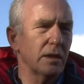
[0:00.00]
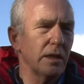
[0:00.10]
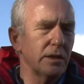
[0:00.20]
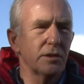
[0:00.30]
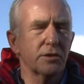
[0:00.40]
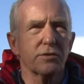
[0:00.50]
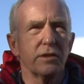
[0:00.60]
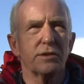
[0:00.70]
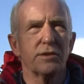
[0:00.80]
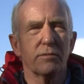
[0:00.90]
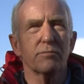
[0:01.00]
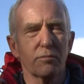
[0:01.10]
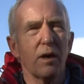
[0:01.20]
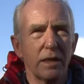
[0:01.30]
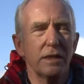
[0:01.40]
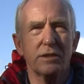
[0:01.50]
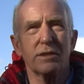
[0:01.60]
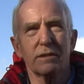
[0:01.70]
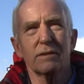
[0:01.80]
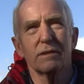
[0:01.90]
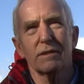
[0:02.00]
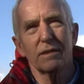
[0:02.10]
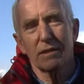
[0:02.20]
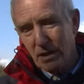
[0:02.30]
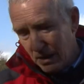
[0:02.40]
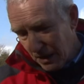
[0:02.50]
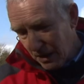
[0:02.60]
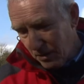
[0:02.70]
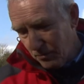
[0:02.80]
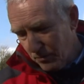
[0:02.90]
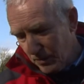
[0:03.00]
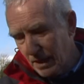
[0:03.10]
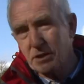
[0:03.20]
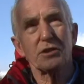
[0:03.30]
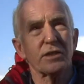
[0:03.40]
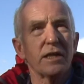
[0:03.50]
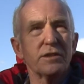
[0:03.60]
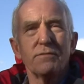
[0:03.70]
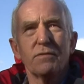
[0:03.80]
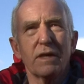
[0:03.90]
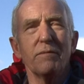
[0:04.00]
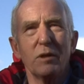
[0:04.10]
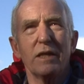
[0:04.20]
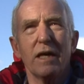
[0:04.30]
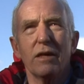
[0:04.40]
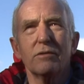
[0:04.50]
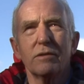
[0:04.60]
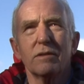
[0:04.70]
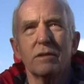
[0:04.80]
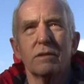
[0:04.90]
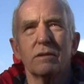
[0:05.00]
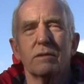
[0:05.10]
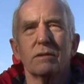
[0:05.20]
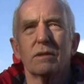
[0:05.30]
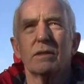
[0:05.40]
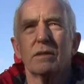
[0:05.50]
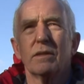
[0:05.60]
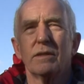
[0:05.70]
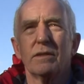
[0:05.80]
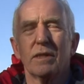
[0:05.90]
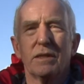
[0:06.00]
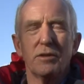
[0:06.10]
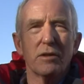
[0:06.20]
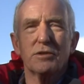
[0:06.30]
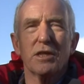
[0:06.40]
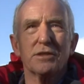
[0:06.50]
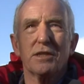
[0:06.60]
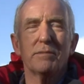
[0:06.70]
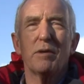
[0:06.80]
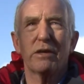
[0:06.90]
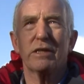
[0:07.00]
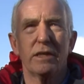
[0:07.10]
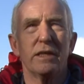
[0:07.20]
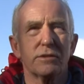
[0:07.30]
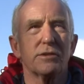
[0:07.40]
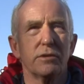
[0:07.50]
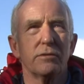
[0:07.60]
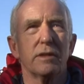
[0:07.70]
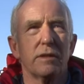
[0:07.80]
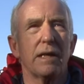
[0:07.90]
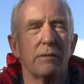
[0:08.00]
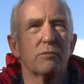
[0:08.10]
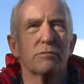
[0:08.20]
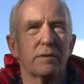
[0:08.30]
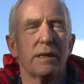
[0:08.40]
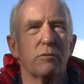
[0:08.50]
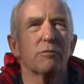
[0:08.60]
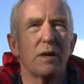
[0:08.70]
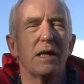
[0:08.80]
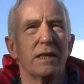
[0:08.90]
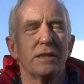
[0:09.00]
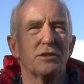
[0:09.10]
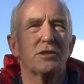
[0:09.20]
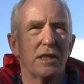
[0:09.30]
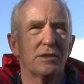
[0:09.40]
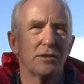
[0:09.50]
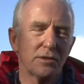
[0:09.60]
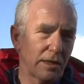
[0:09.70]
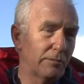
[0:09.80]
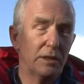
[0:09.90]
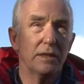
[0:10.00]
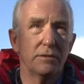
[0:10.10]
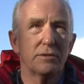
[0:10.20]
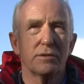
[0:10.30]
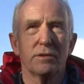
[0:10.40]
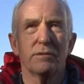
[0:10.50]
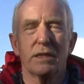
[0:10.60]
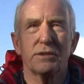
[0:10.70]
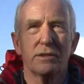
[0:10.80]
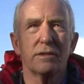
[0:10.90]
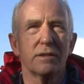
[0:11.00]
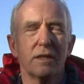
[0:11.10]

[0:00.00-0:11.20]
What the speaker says: industries that write legislation for government now. And not just in America, here too. You know, they will write legislation and say, we think we should do this. And